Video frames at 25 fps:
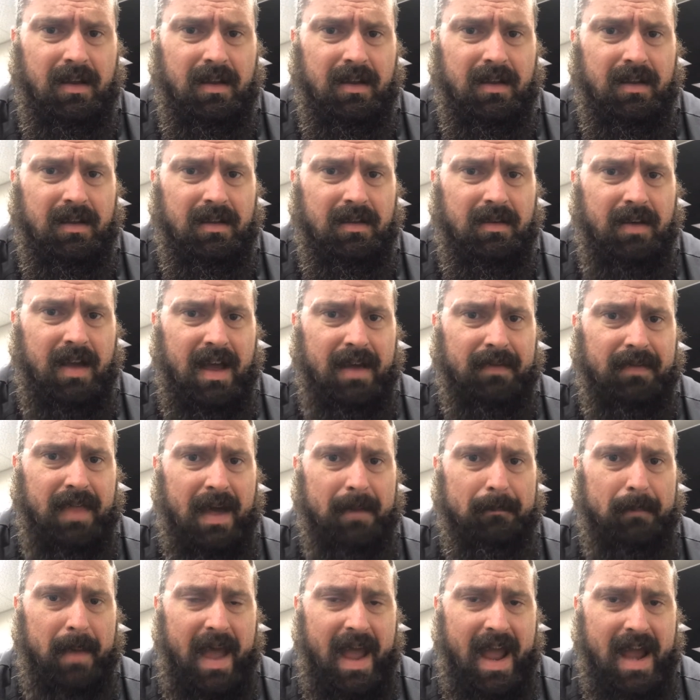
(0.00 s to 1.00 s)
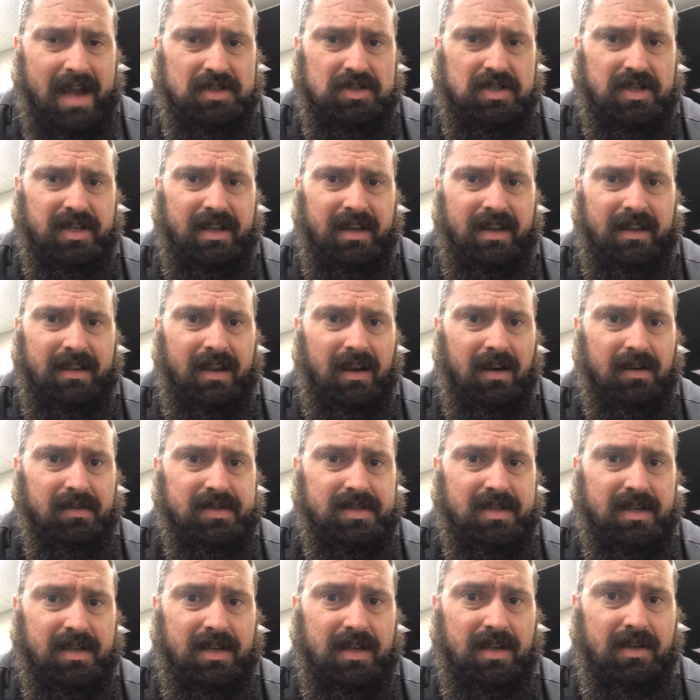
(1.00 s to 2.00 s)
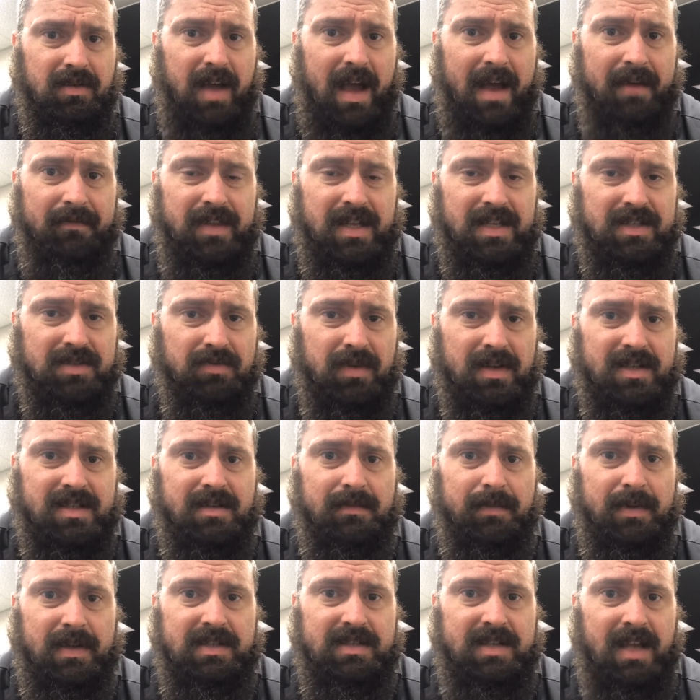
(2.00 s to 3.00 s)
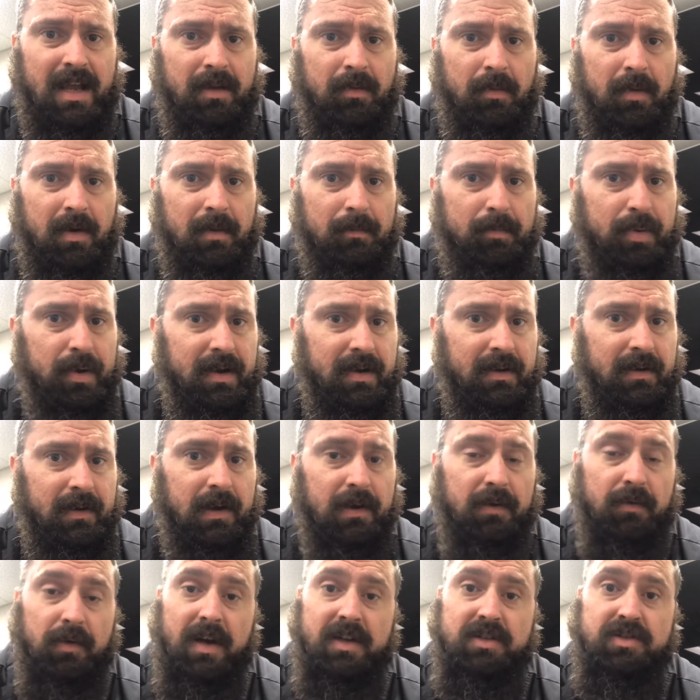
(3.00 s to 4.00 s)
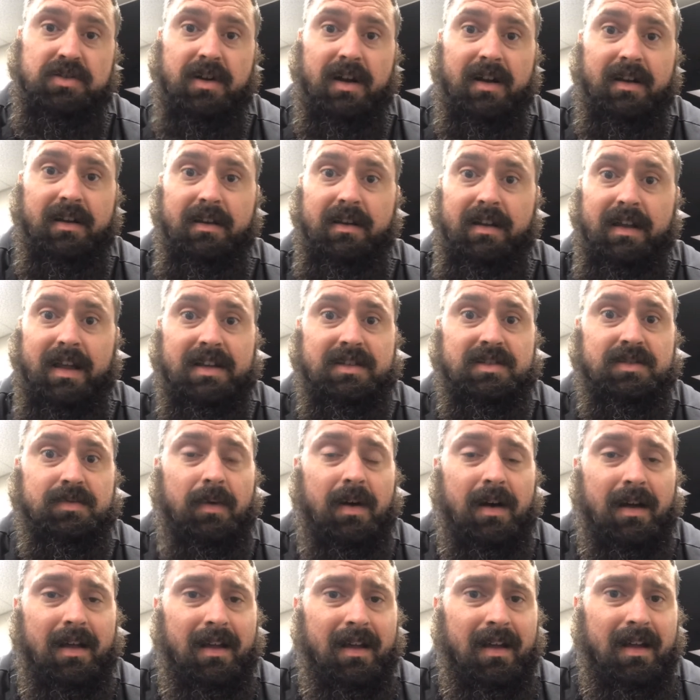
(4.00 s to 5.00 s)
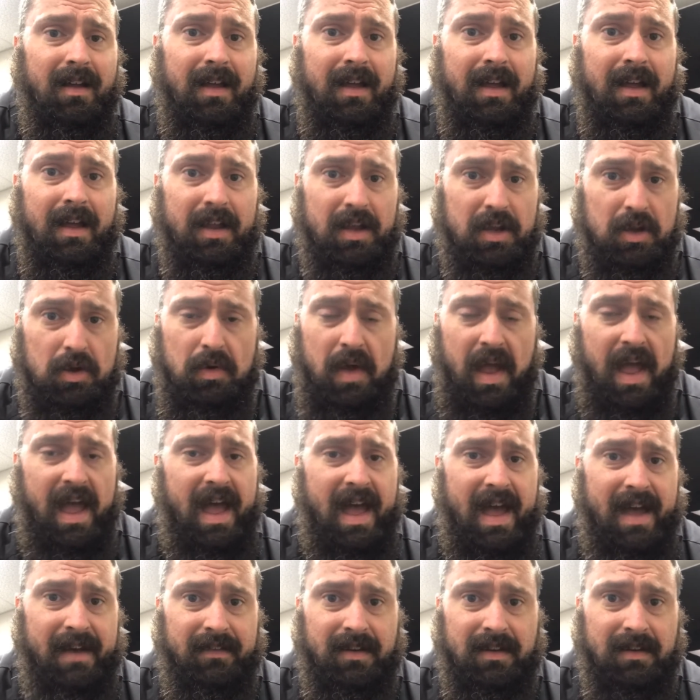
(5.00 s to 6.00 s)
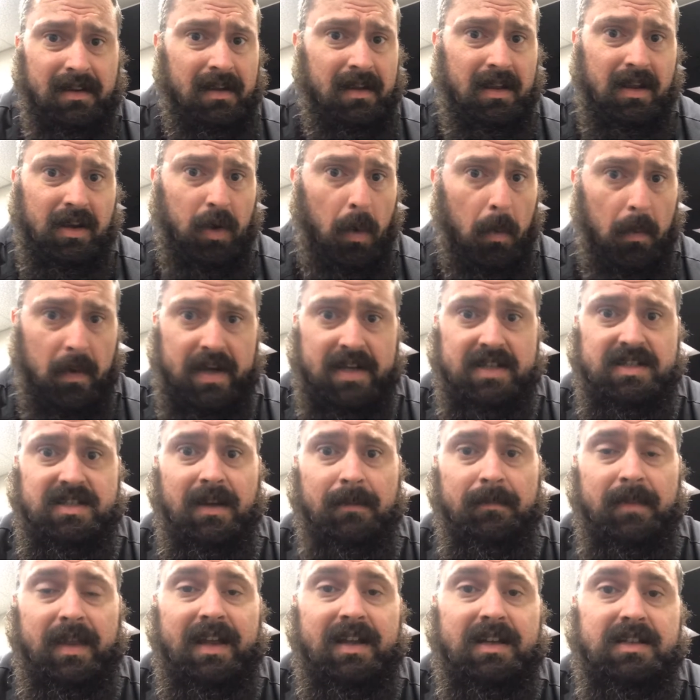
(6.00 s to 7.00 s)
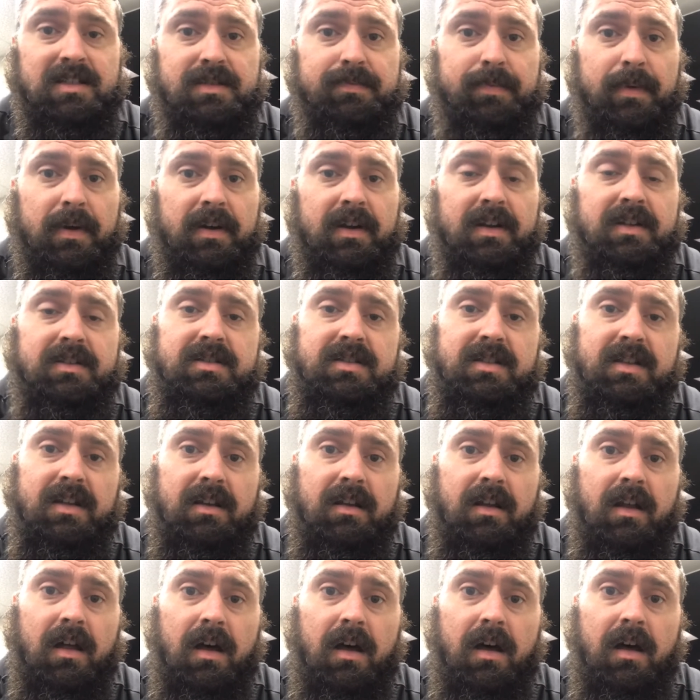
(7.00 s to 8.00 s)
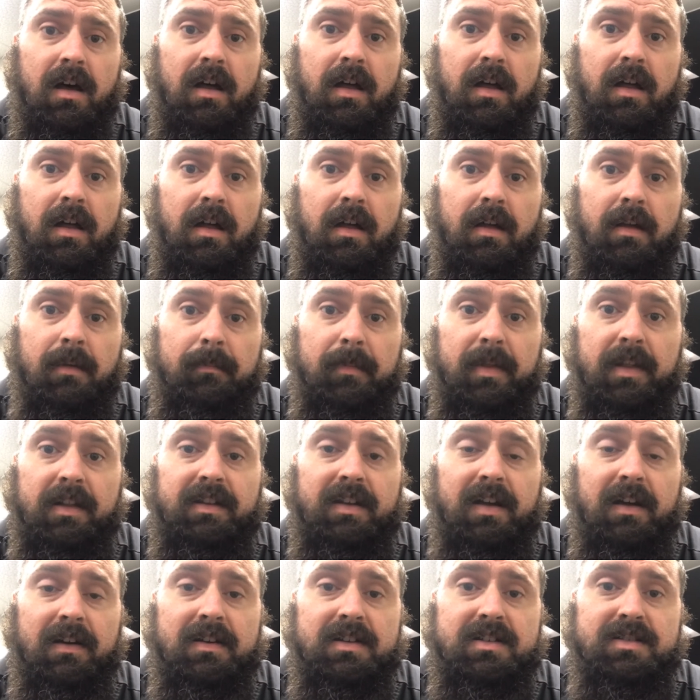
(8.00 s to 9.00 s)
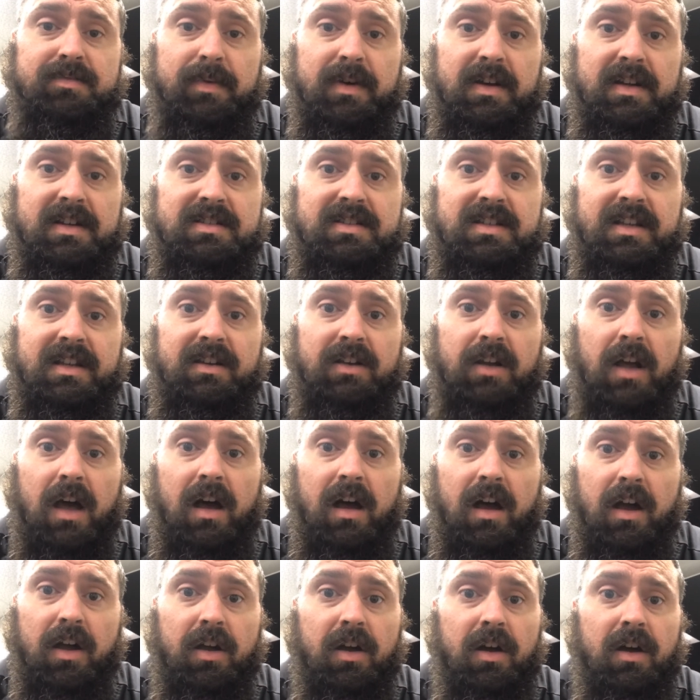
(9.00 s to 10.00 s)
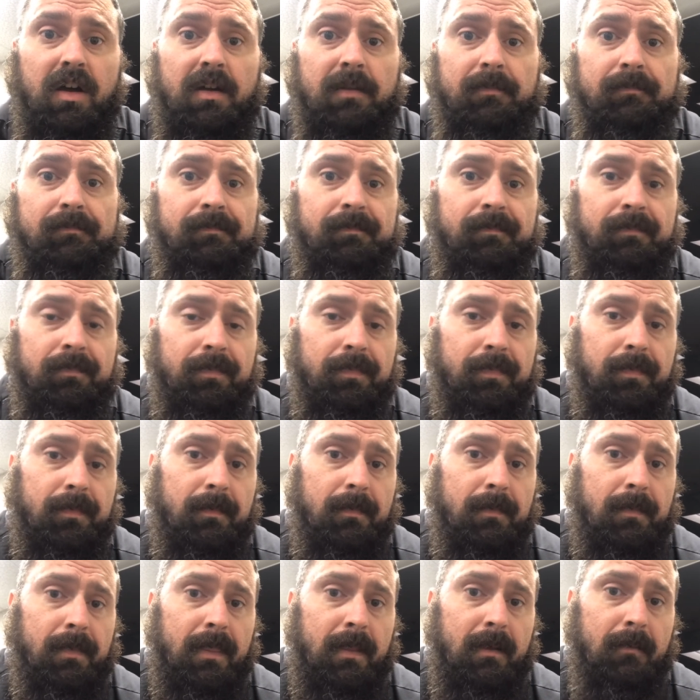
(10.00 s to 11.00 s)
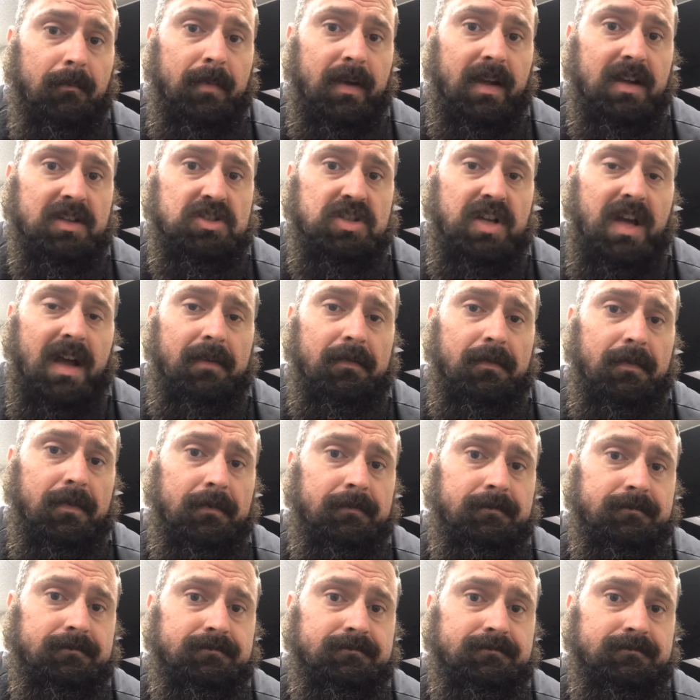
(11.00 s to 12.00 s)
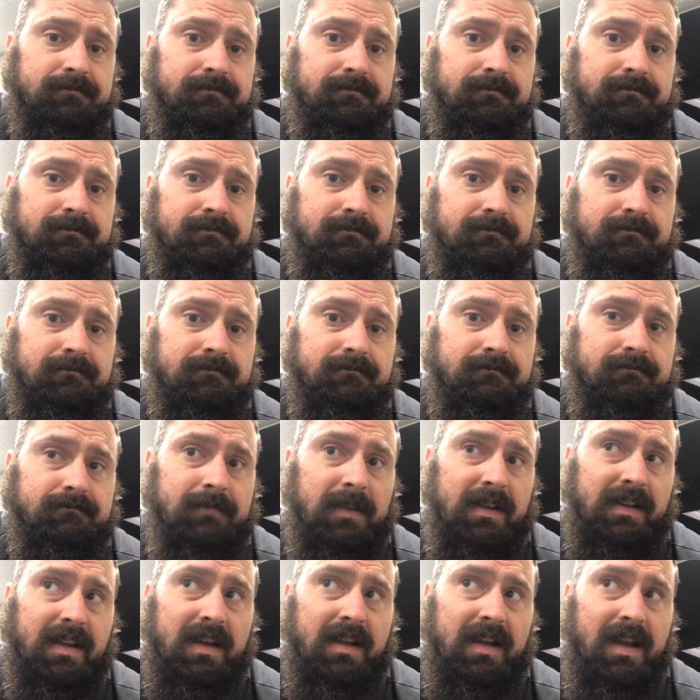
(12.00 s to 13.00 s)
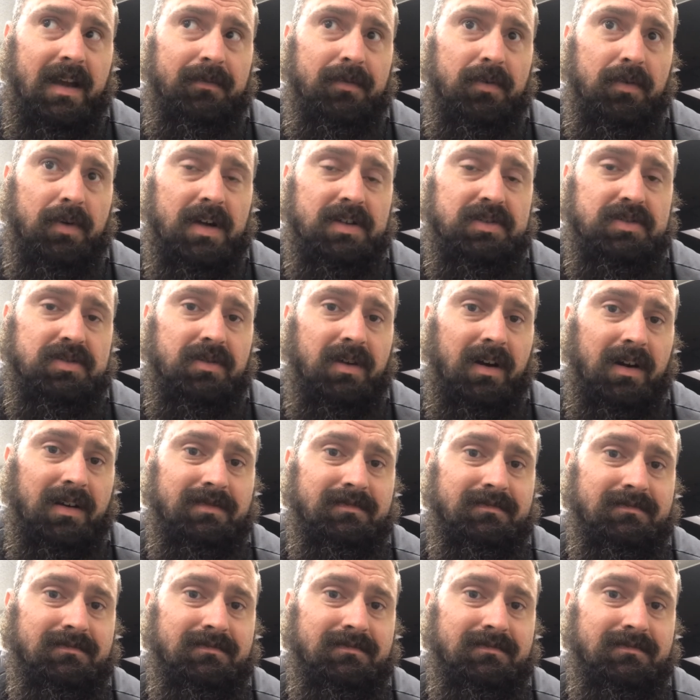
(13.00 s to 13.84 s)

you have that passion, and then all of a sudden you have these recipes that you want to put into your restaurant, and guess what? You had 20-something experience in military experience in cook, being a chef, and now you have your restaurant.